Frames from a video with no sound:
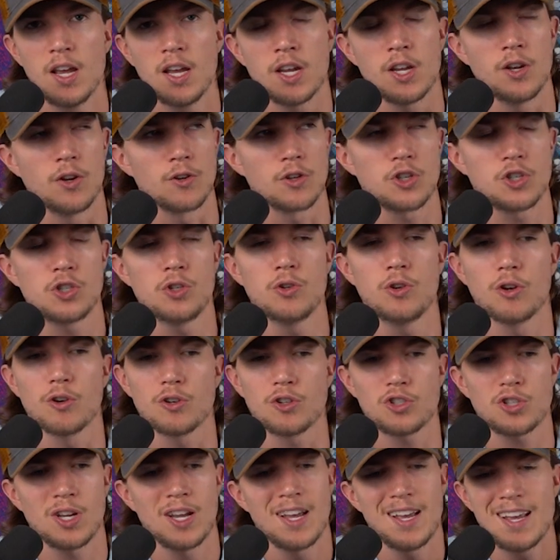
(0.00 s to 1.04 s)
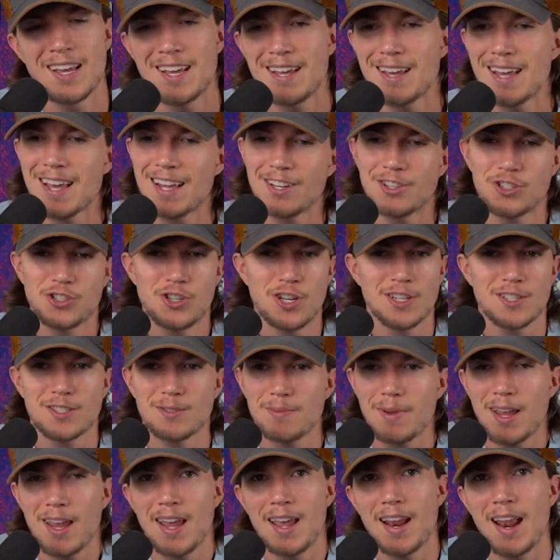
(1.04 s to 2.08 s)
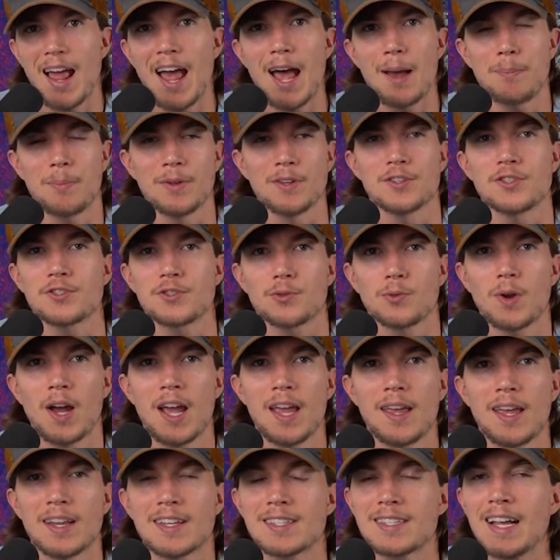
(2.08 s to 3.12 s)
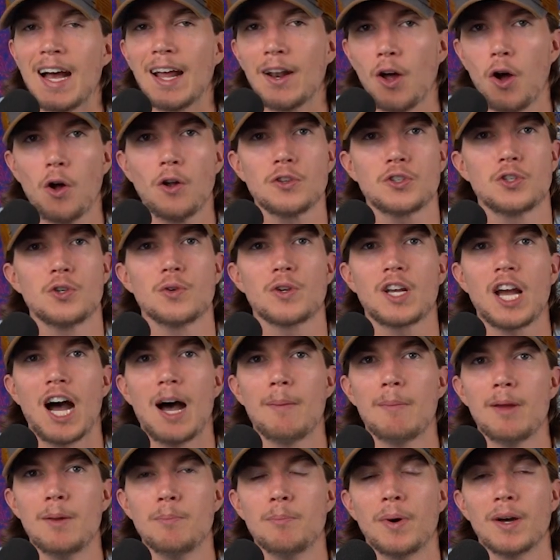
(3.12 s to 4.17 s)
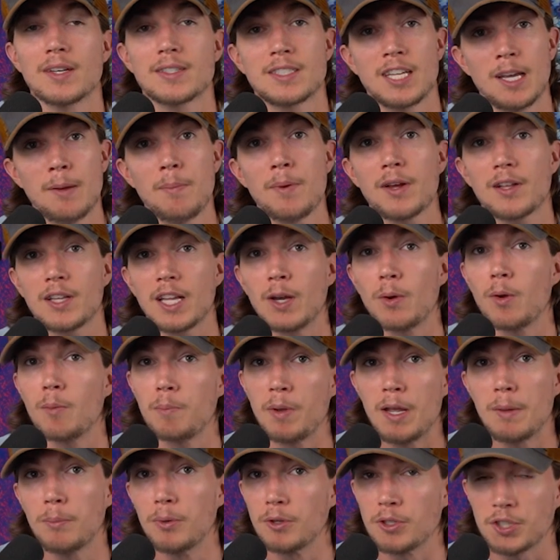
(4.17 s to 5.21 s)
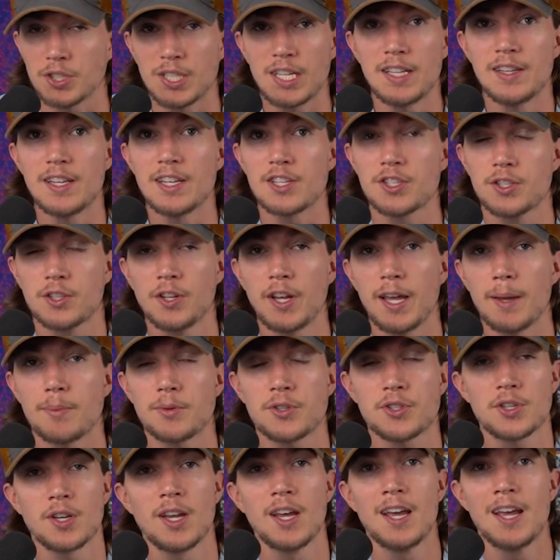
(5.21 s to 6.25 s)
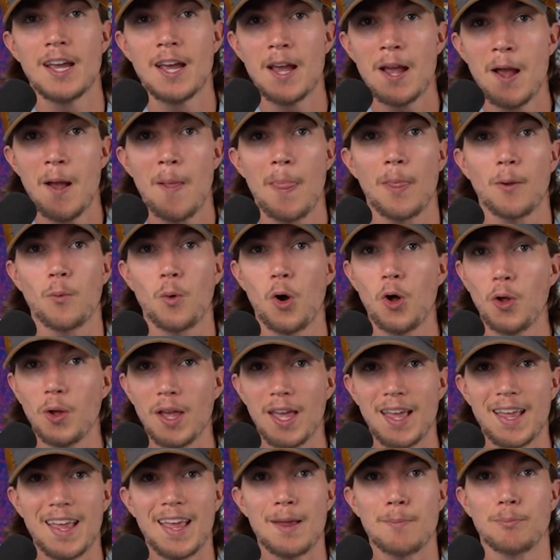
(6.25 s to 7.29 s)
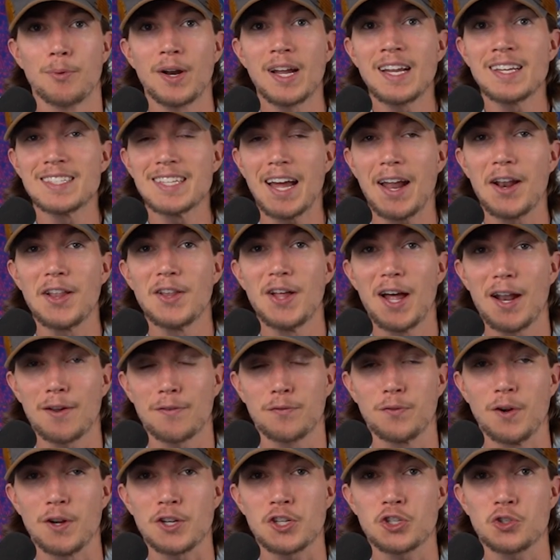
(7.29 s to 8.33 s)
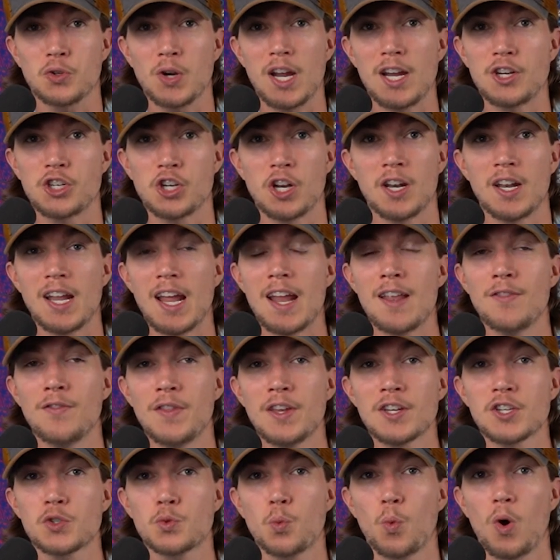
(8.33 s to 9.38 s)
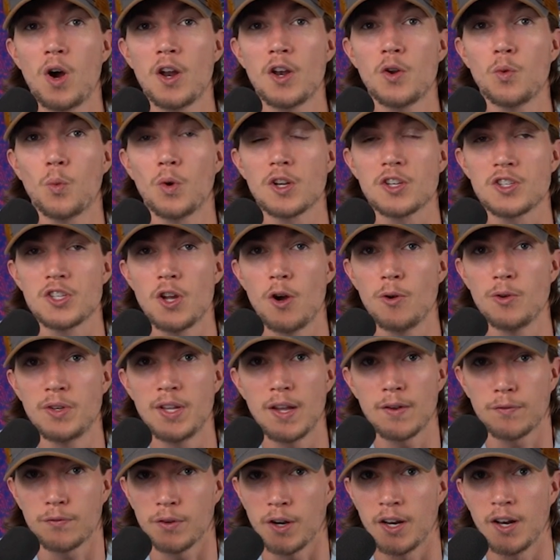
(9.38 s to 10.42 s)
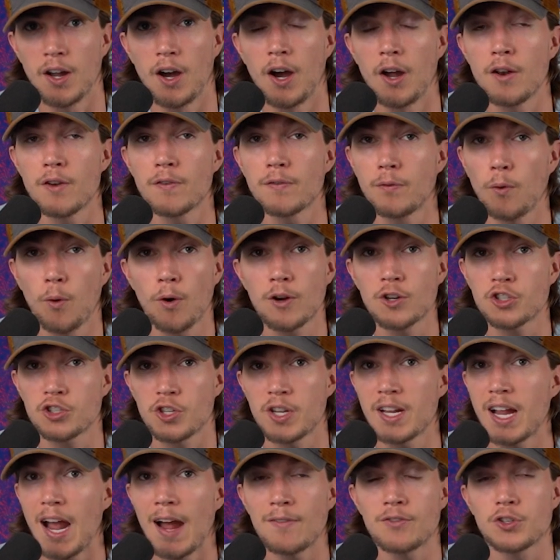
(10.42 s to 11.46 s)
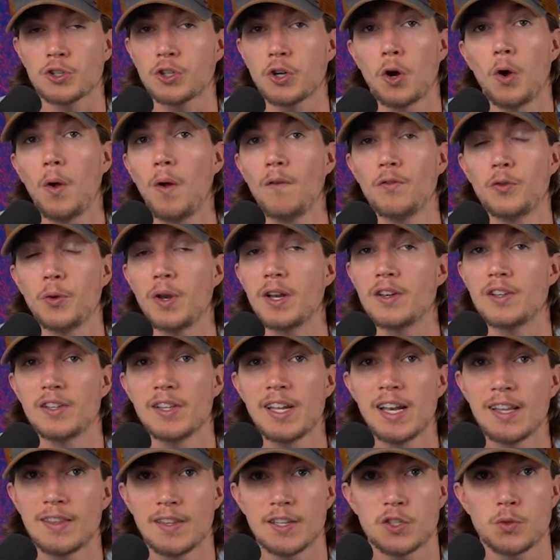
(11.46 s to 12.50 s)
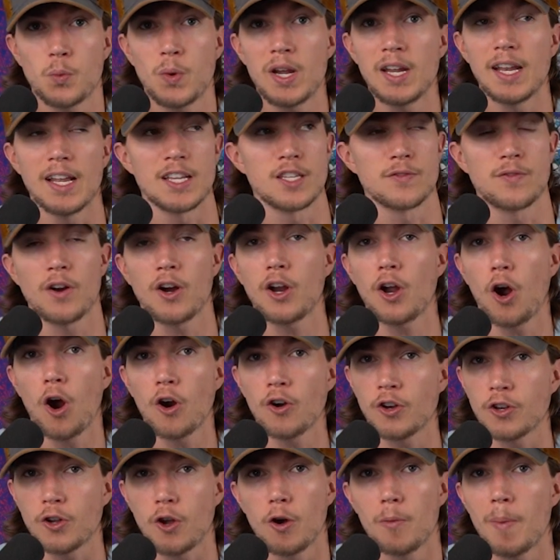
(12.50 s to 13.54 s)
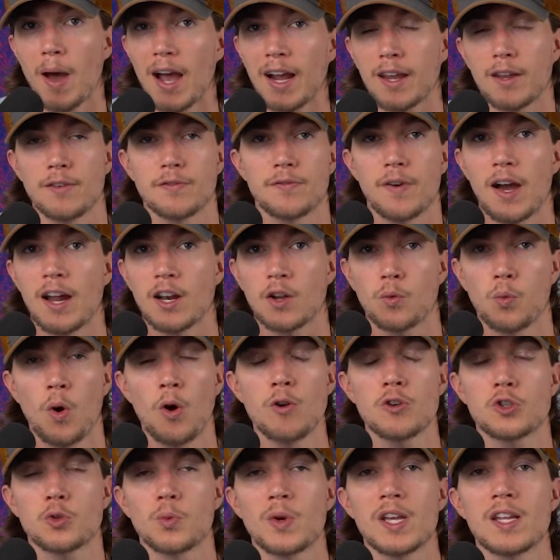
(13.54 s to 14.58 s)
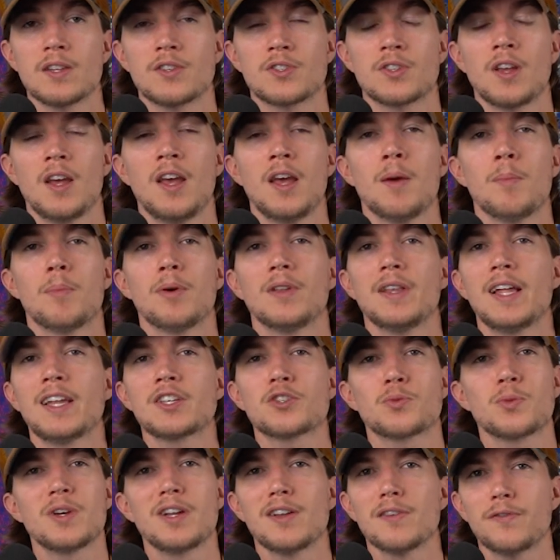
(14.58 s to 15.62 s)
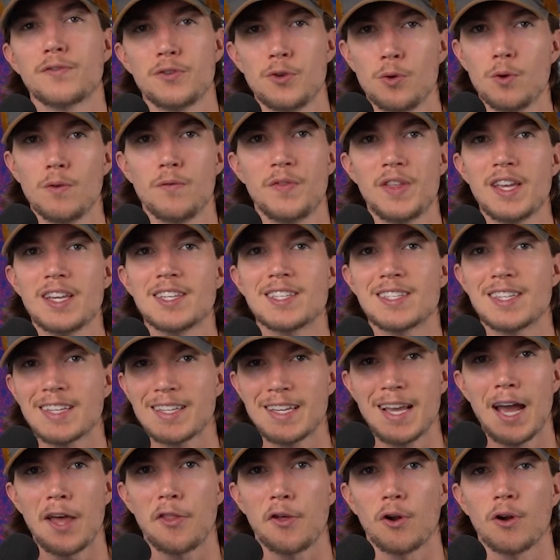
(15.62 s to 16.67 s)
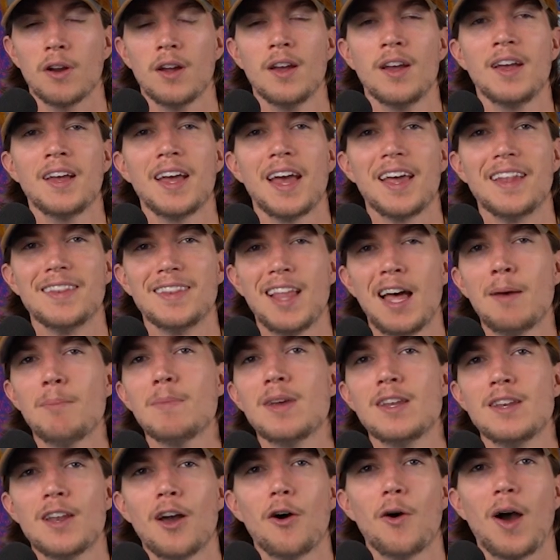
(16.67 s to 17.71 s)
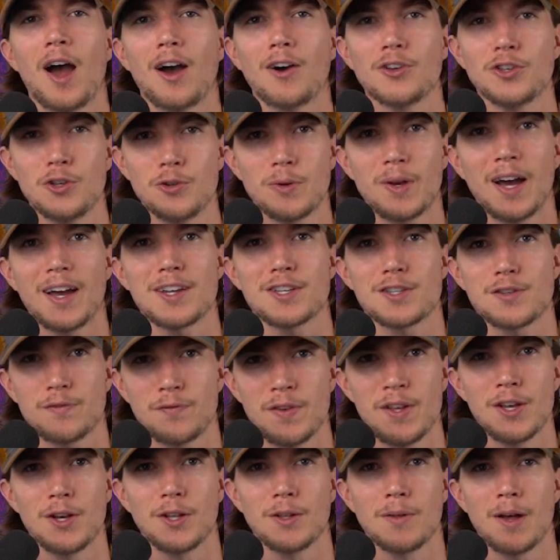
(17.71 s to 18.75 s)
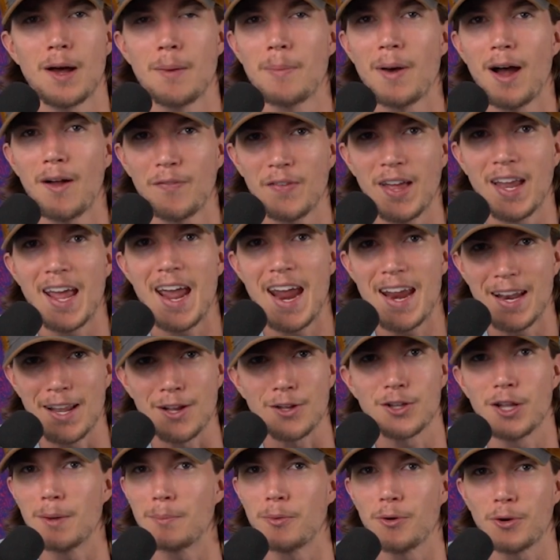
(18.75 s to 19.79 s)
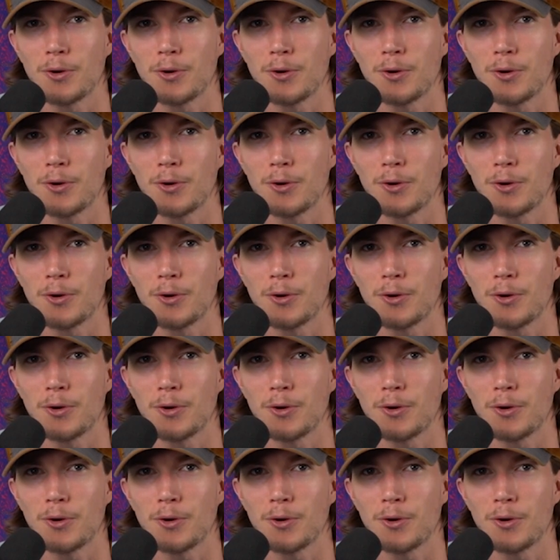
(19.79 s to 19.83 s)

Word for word: you know, shooters. It's just, it happens, right? It's not all too common, but typically when people see these clips, well, it, it, brings out a lot of frustration, and this one was no different. Unfortunately, after Call of Duty deleted the tweet, it's very hard to go back and find quote tweets, but let's read a few of these together and let me know how you guys feel about that Aydan clip,